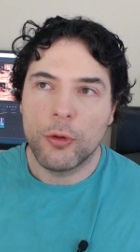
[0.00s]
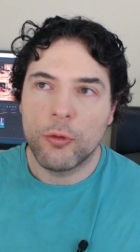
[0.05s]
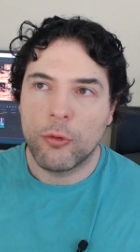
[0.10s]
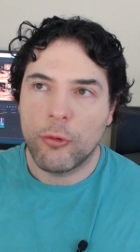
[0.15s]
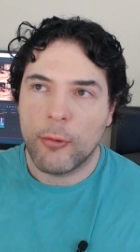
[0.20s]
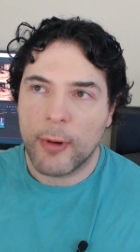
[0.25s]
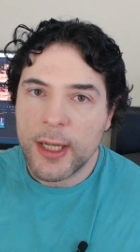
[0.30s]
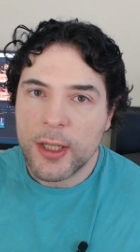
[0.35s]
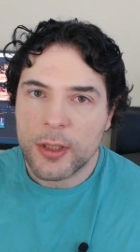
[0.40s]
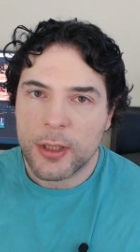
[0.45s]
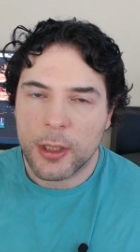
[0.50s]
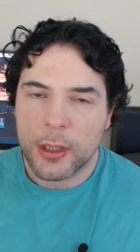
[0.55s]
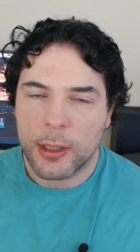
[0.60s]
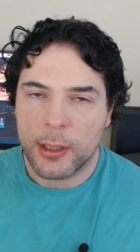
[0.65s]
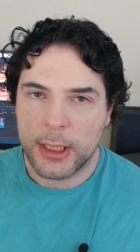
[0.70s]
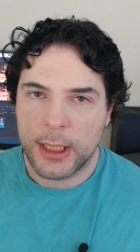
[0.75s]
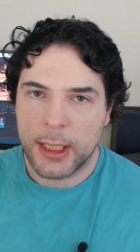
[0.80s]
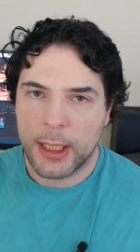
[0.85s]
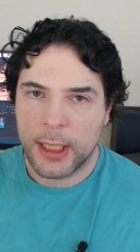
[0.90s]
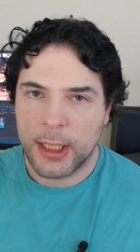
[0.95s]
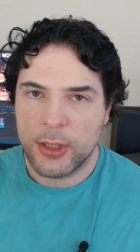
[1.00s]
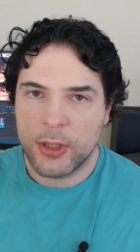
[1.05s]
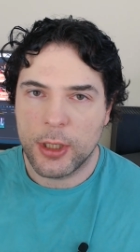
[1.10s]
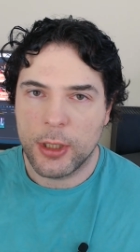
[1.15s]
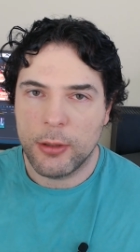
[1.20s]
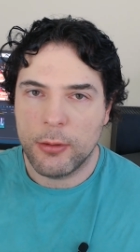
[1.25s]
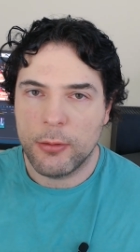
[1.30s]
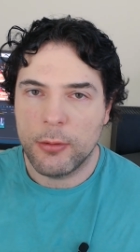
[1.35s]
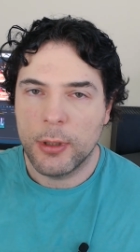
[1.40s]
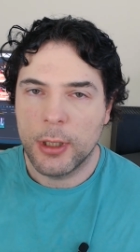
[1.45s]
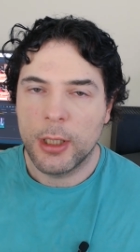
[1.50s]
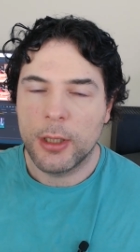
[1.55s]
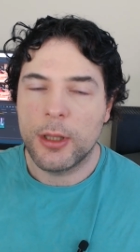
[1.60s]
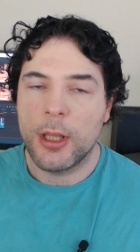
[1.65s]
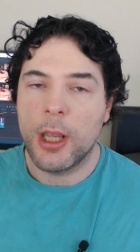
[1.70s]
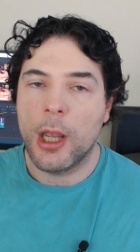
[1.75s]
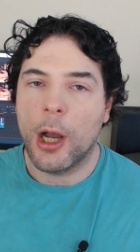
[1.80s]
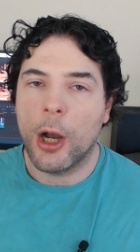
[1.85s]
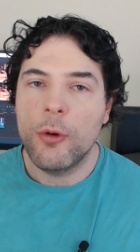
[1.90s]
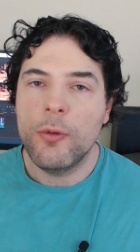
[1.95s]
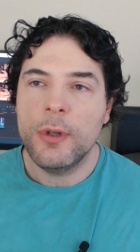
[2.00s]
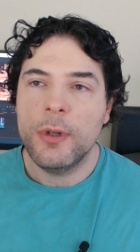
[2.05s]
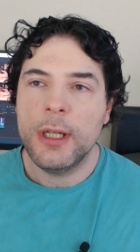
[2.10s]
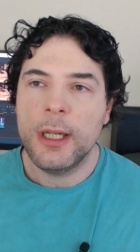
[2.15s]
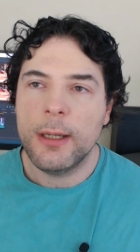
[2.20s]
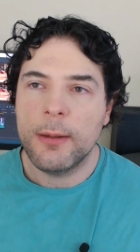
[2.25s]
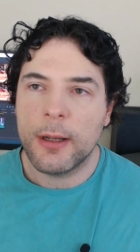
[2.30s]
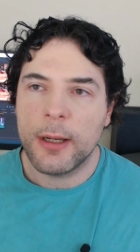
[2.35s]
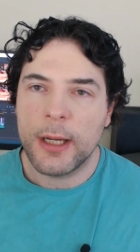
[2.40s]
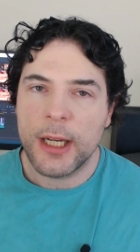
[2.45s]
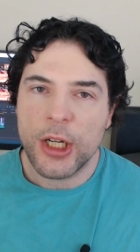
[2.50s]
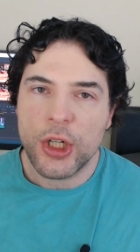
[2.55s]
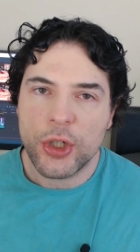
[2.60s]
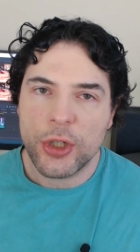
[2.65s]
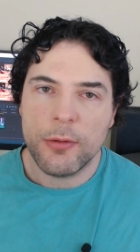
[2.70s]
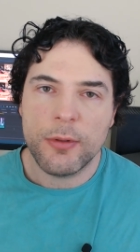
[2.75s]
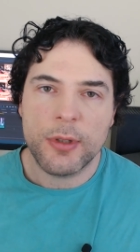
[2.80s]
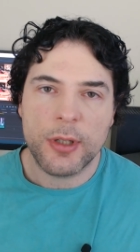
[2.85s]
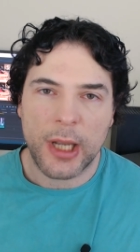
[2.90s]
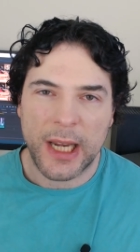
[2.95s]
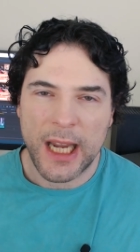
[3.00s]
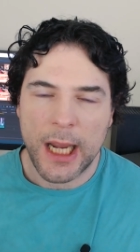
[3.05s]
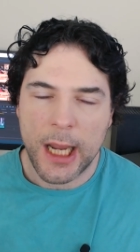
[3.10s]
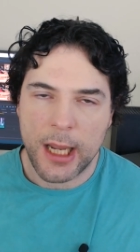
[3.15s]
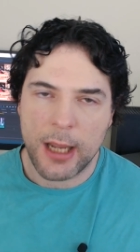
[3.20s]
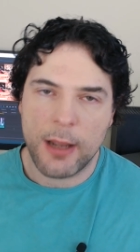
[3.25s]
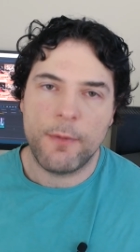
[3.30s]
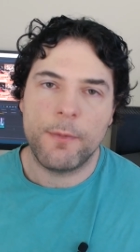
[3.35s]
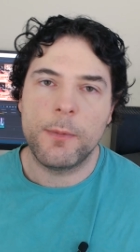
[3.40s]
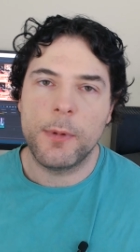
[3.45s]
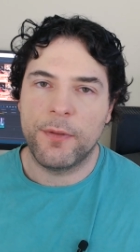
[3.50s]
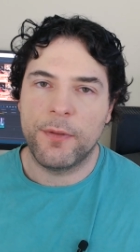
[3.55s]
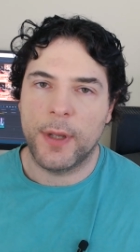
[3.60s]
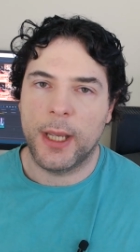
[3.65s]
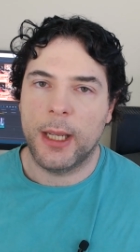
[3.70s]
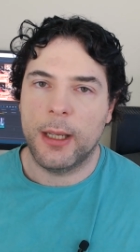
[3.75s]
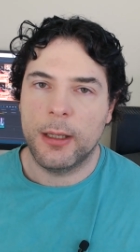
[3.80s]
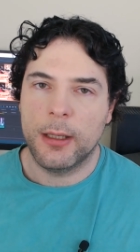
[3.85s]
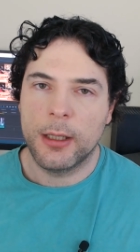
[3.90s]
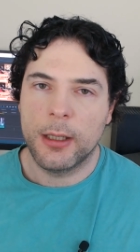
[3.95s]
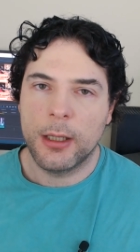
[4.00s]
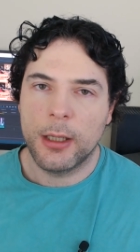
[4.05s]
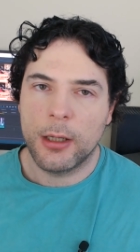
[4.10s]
rate RDNA 2, the only issues I have with it